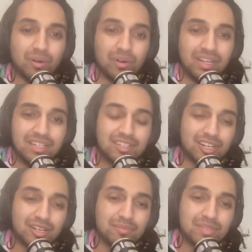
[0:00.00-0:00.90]
in
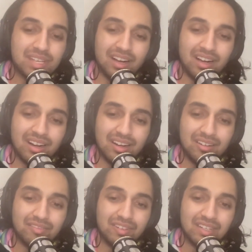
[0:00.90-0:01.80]
terms
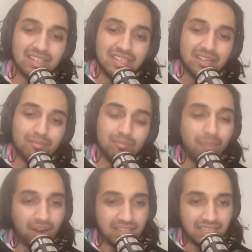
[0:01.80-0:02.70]
of
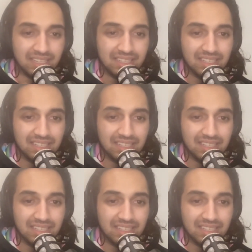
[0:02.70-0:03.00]
money,